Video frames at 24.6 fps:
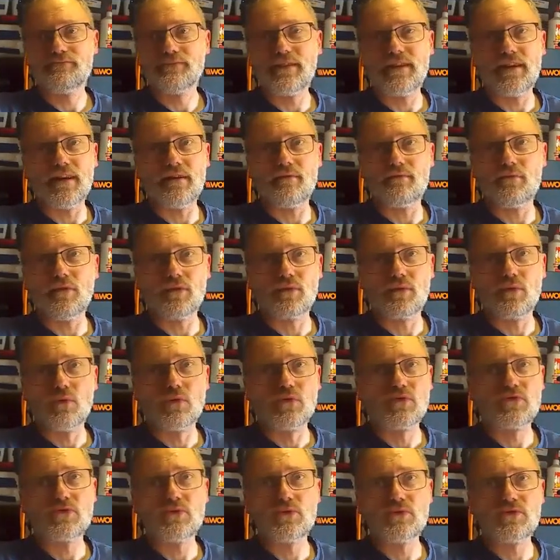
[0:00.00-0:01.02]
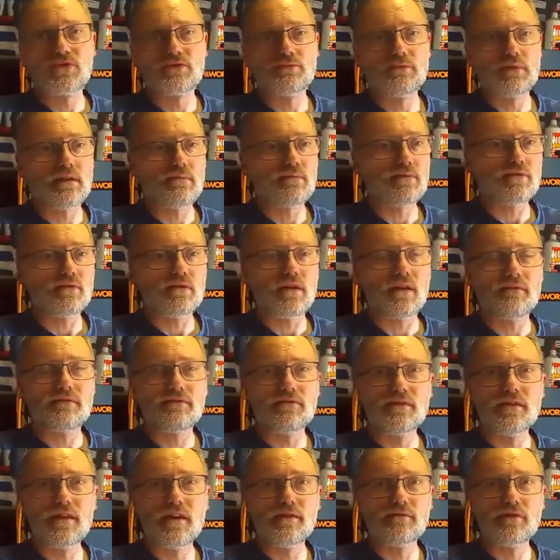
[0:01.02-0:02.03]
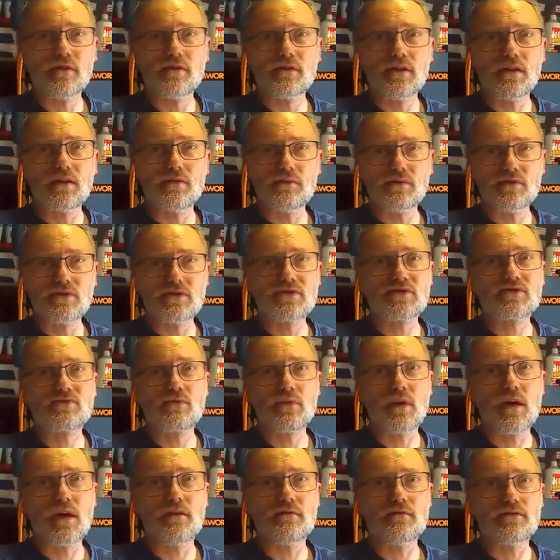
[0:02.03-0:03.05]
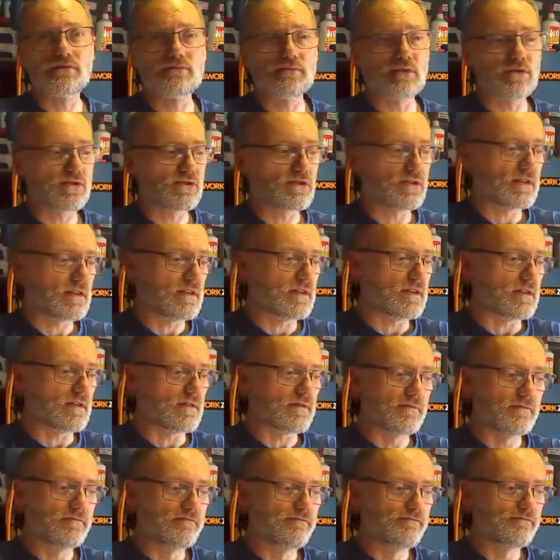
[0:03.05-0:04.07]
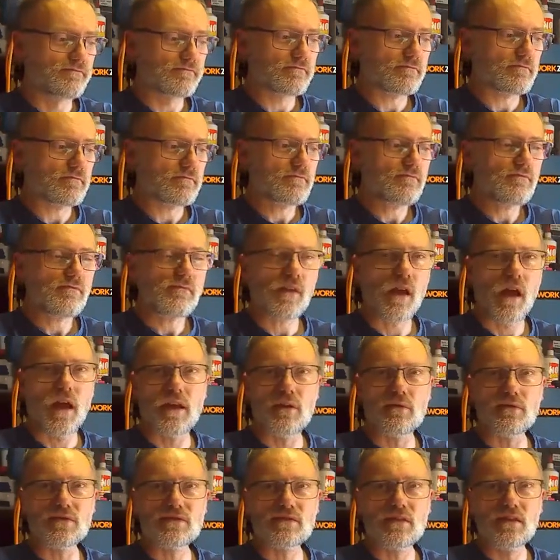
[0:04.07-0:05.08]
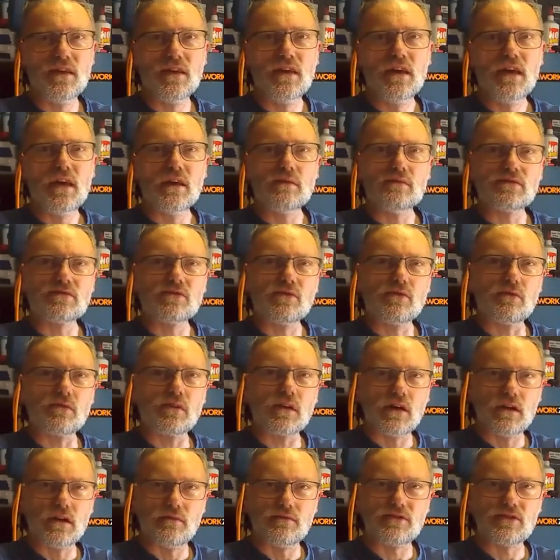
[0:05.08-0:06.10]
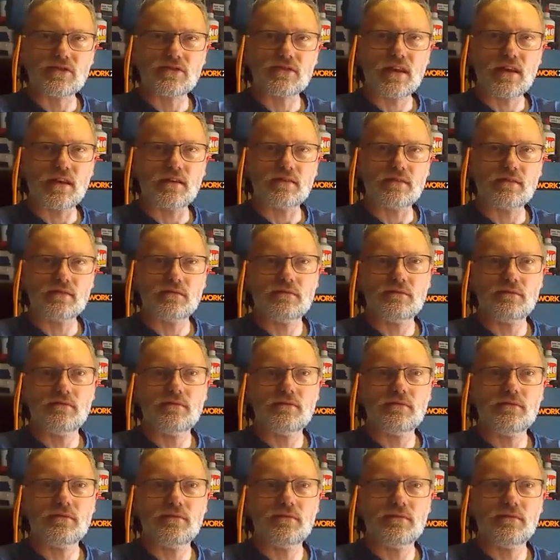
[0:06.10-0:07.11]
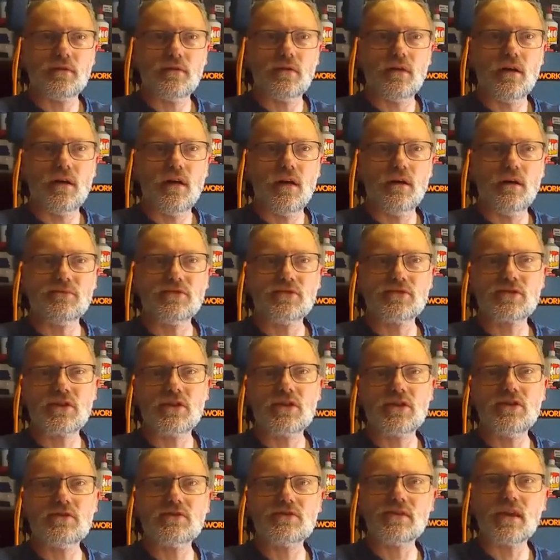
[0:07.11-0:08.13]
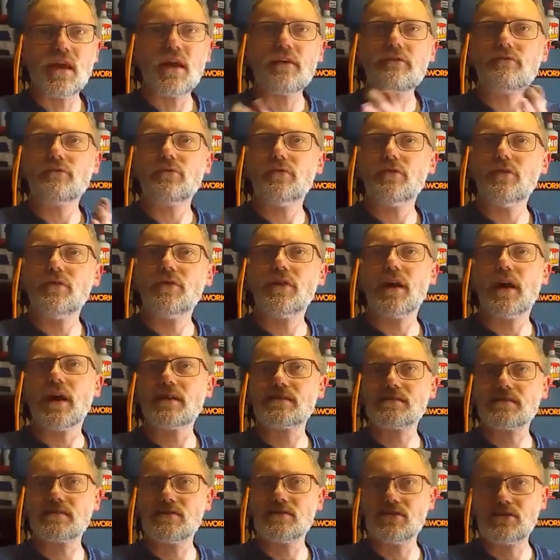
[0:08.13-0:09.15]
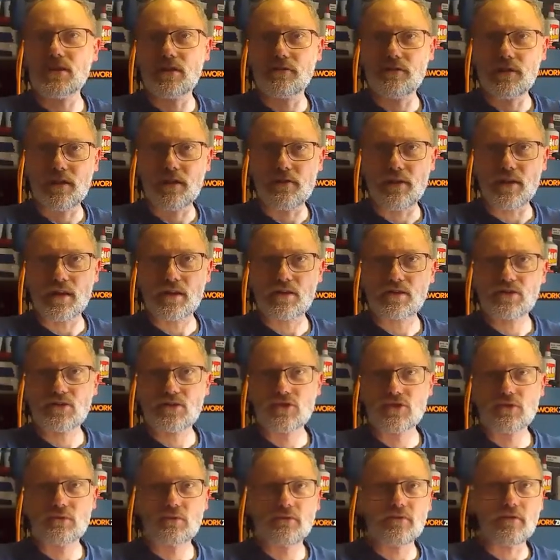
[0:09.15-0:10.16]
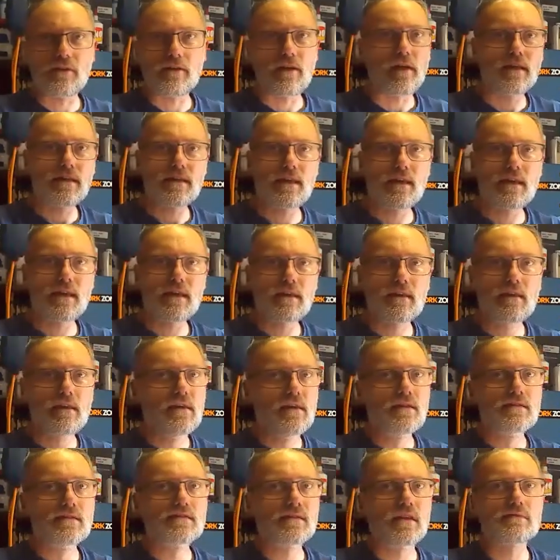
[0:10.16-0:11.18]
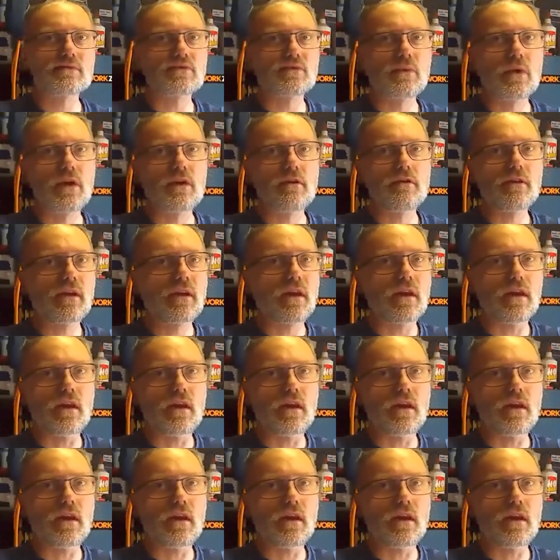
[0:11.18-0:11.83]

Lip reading: I've worked with all sorts of people. I've never known anyone swear as much as he did. And it was not kind of just that I'm just going to use the F word as a generic term for anything type swearing.